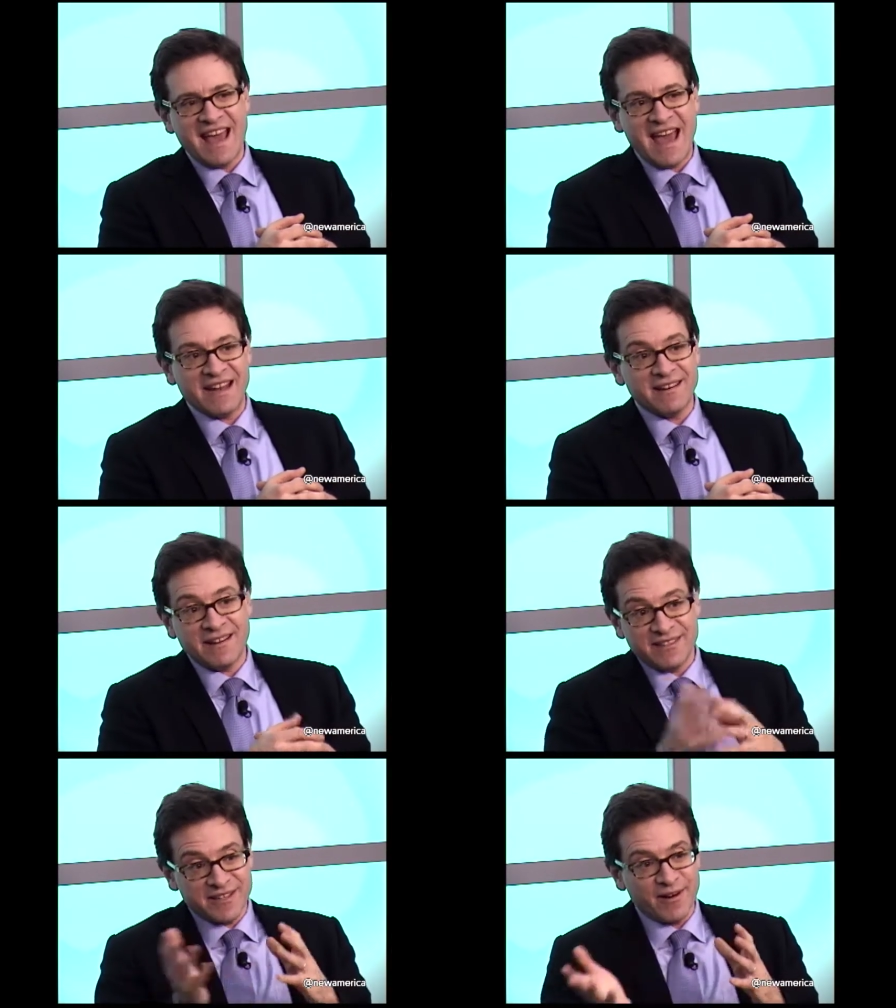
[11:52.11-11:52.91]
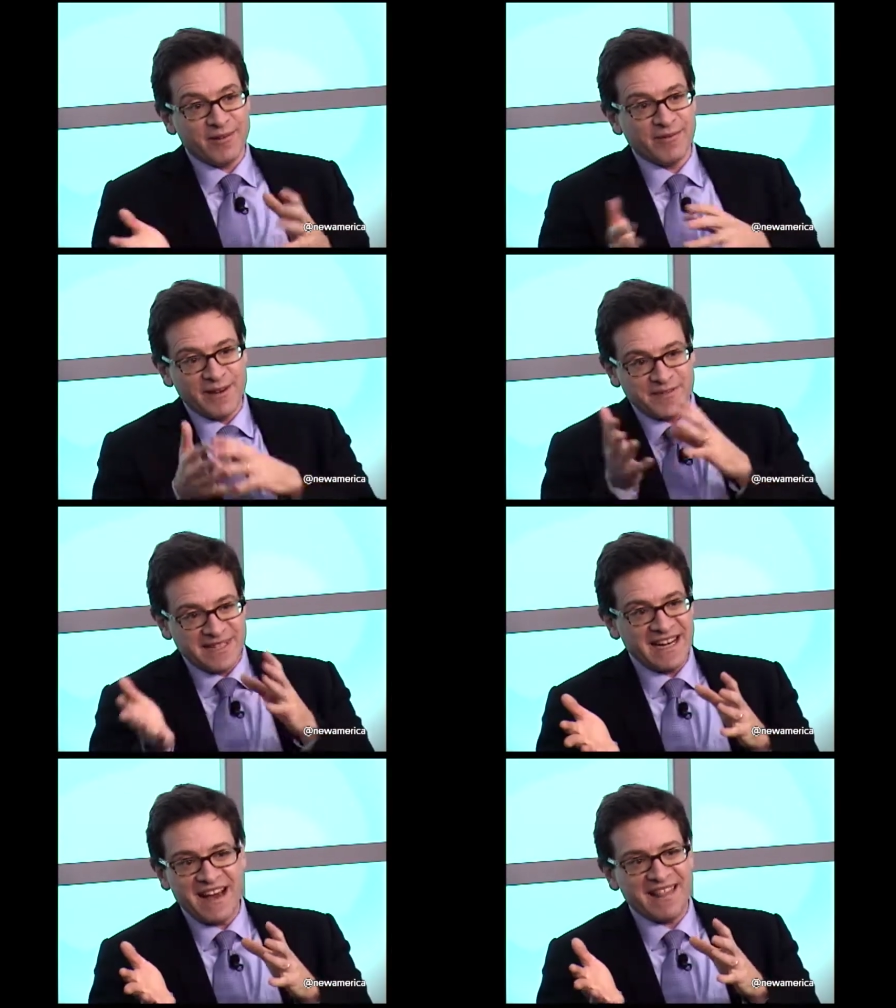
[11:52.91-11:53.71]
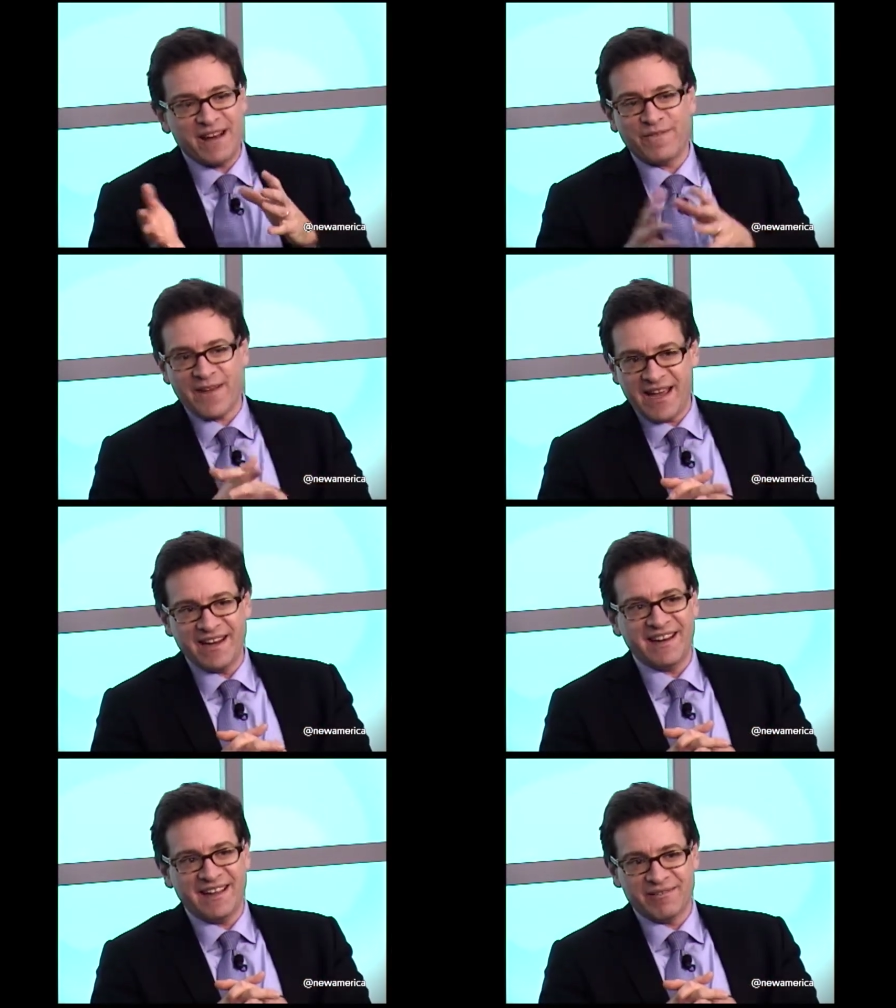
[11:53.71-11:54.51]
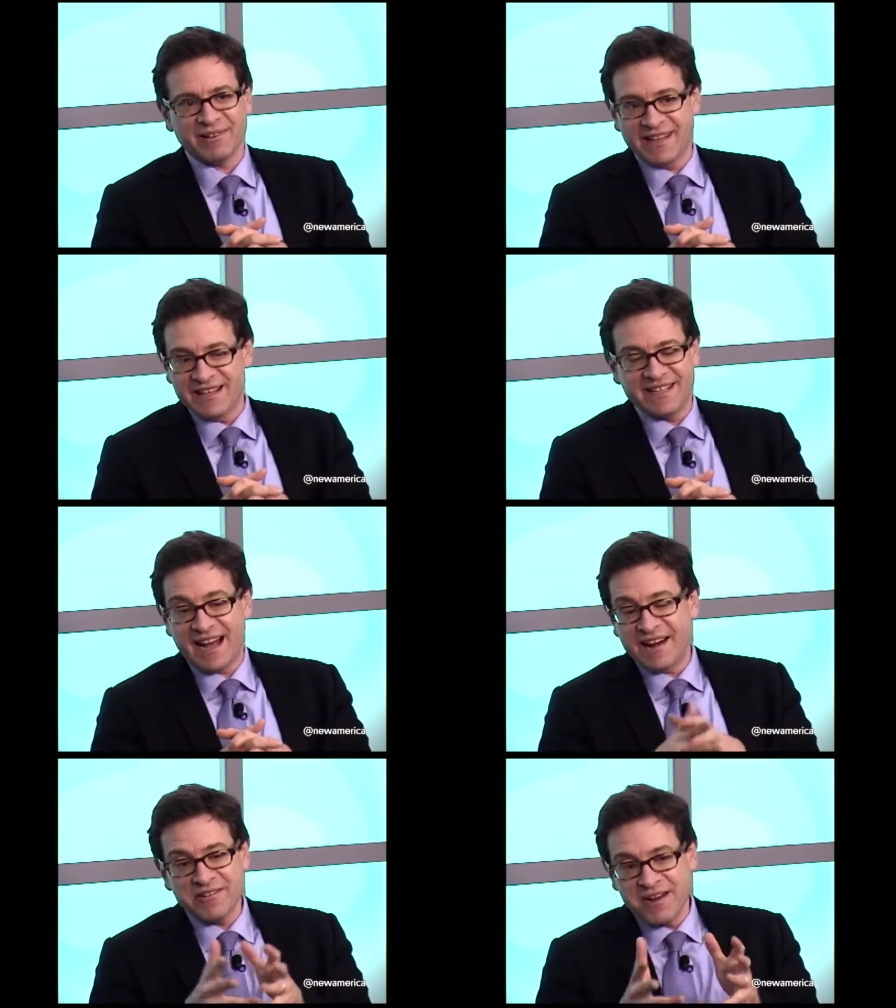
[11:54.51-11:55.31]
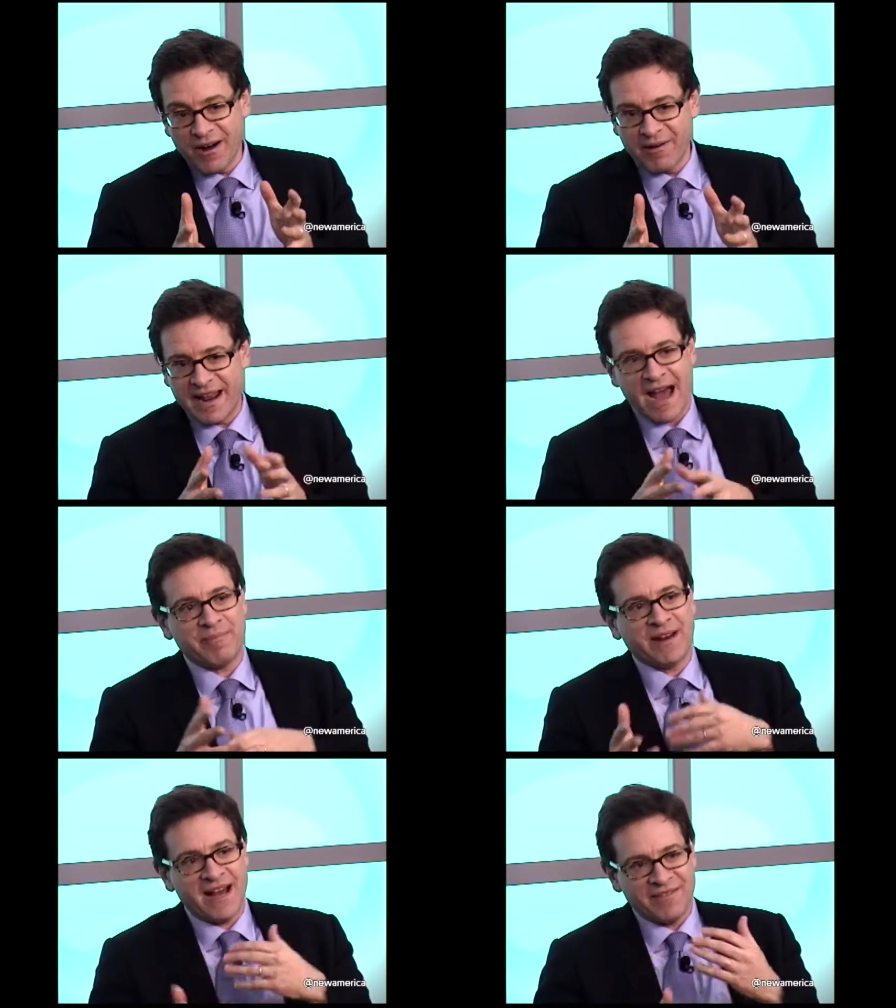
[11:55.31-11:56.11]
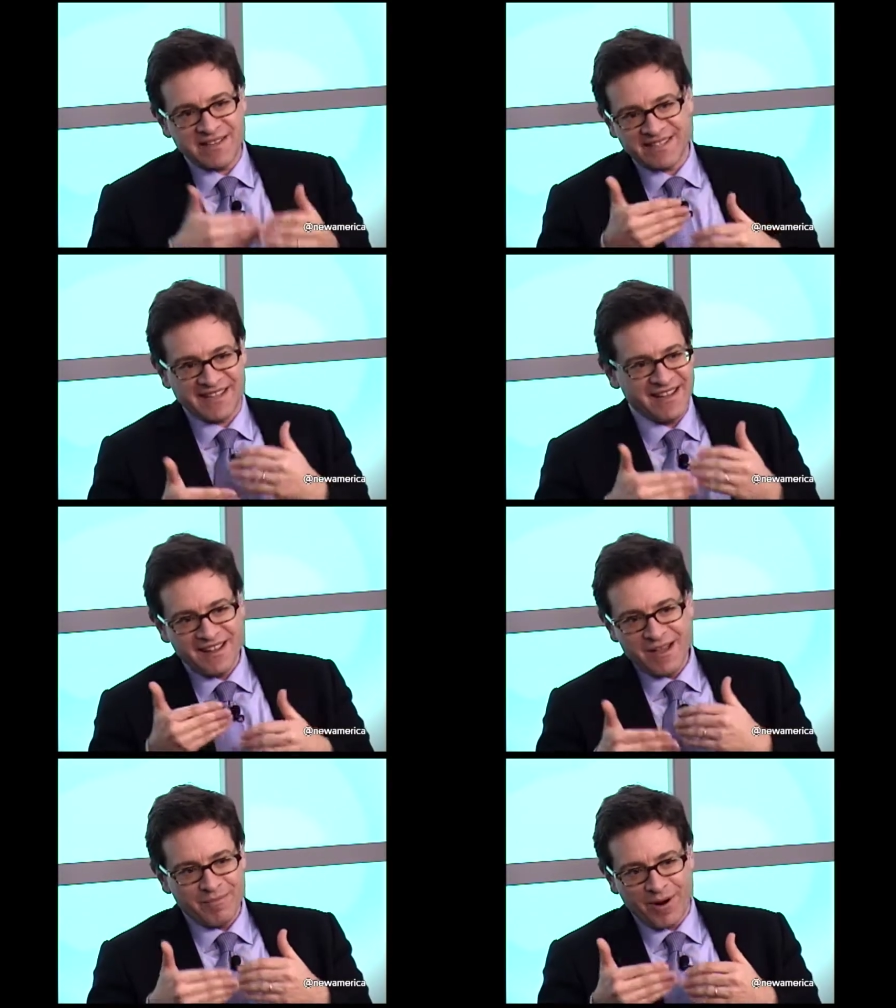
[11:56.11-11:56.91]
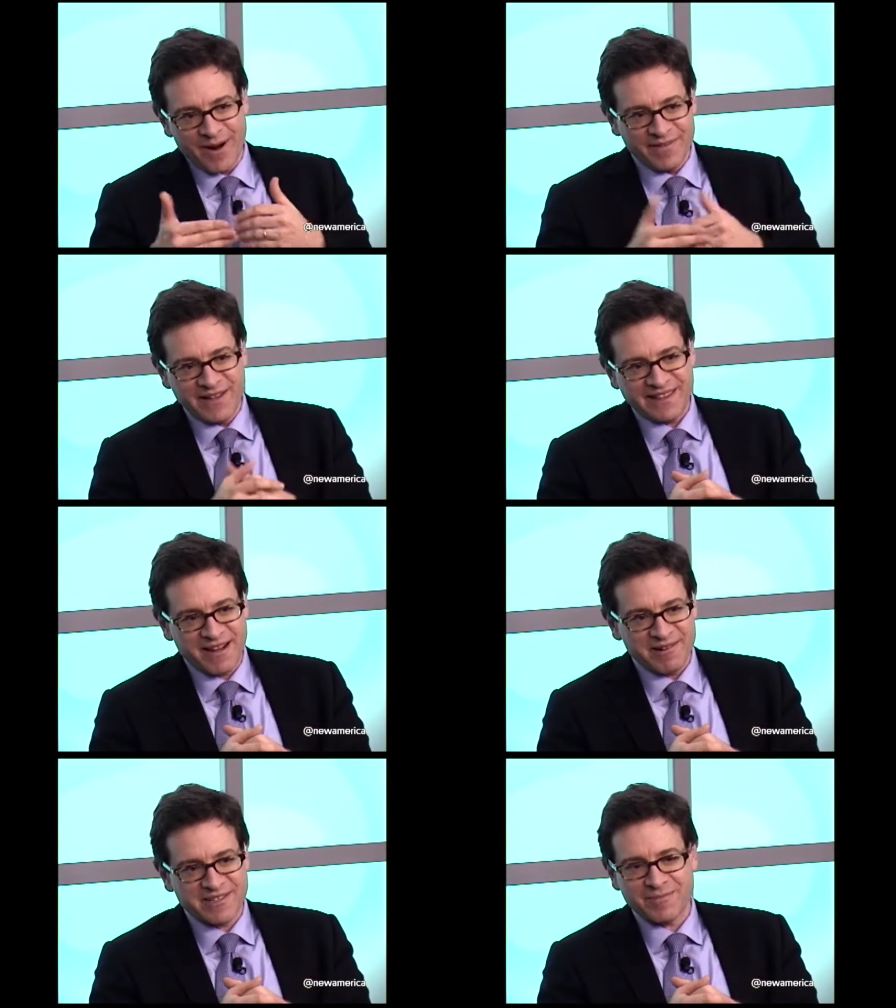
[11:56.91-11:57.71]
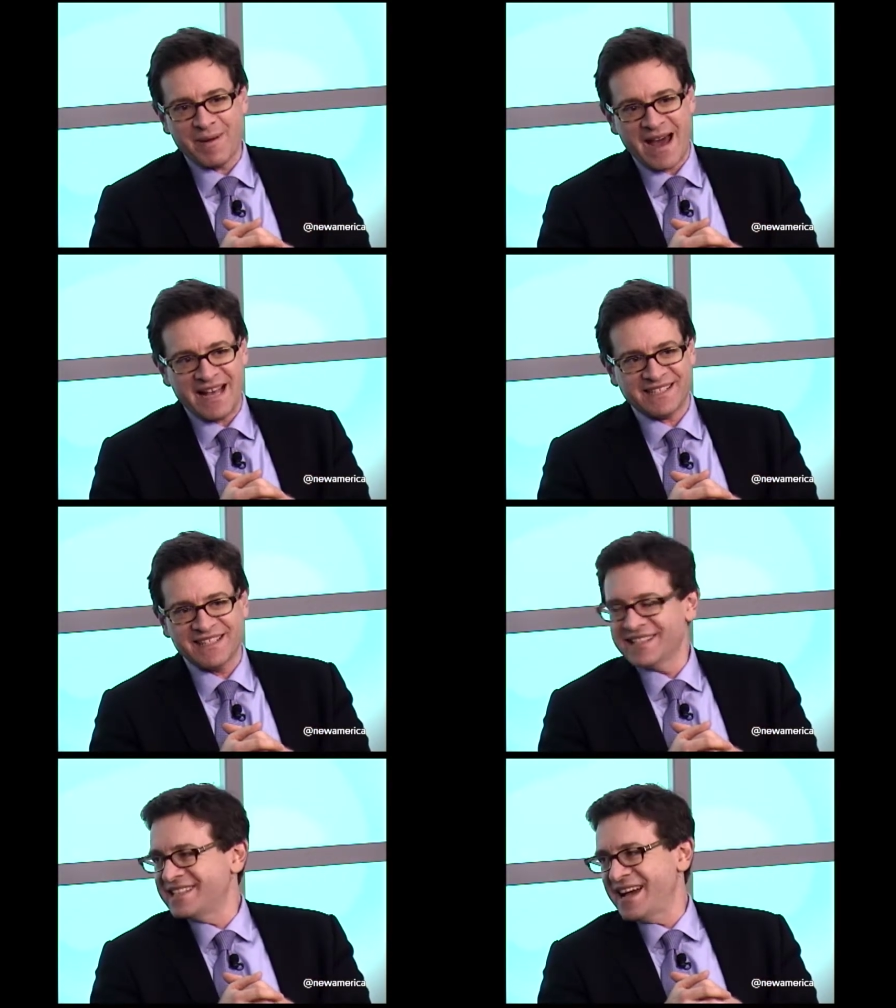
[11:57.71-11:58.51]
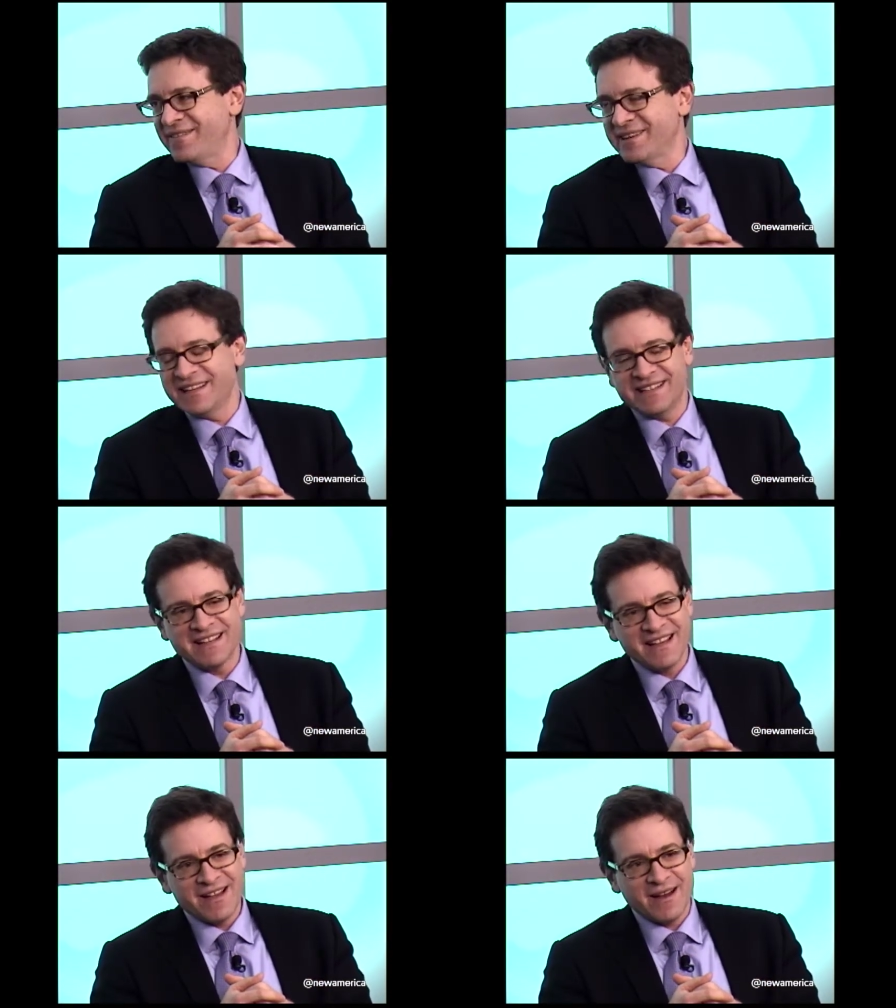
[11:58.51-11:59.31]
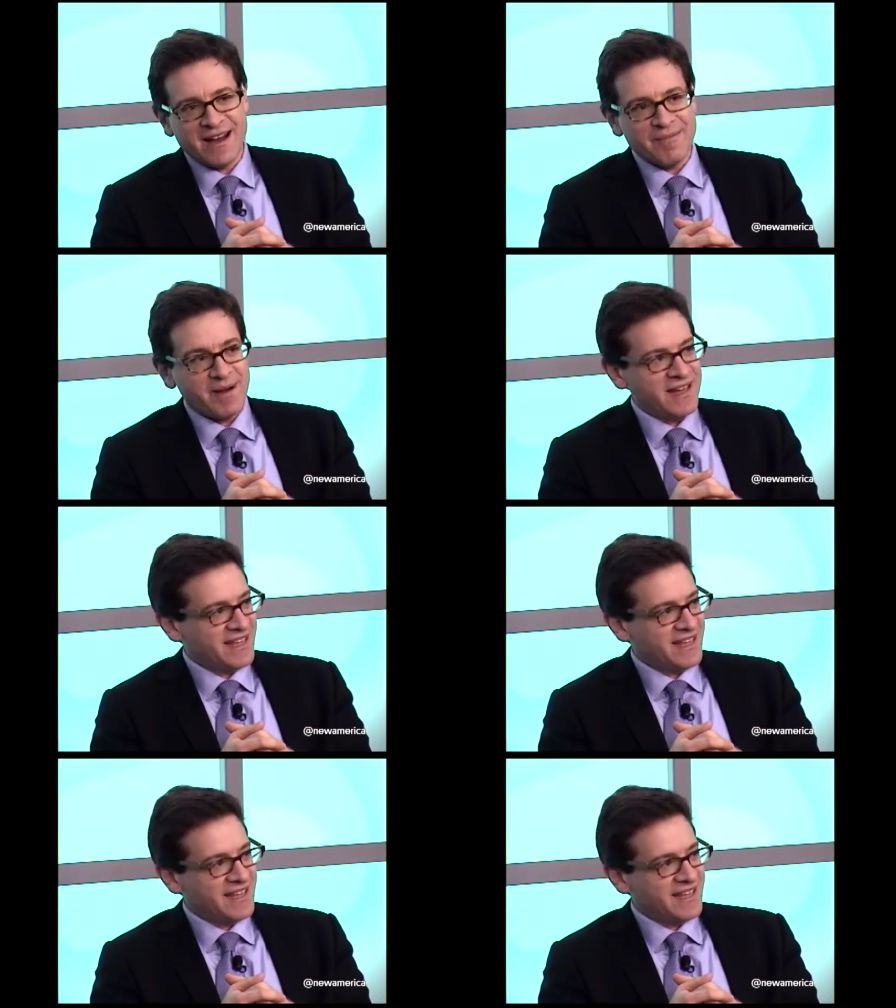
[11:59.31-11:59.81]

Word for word: And so we've seen how that faded in religion. I don't know what happened. Obviously, part of it, they were surpassed in the 70s by the